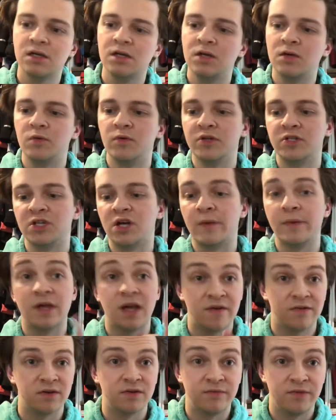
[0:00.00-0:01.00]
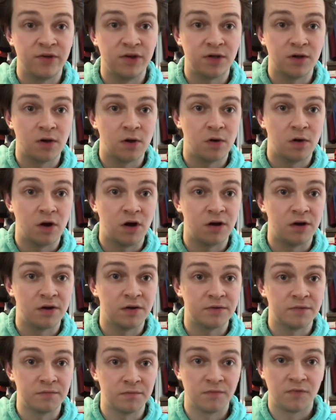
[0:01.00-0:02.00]
which I'll be having a video
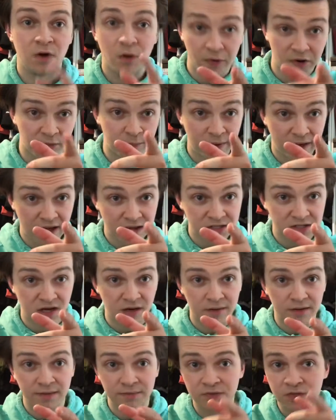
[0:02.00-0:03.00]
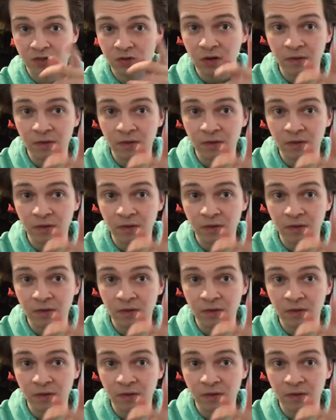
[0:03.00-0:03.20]
on fall winter pants going up too.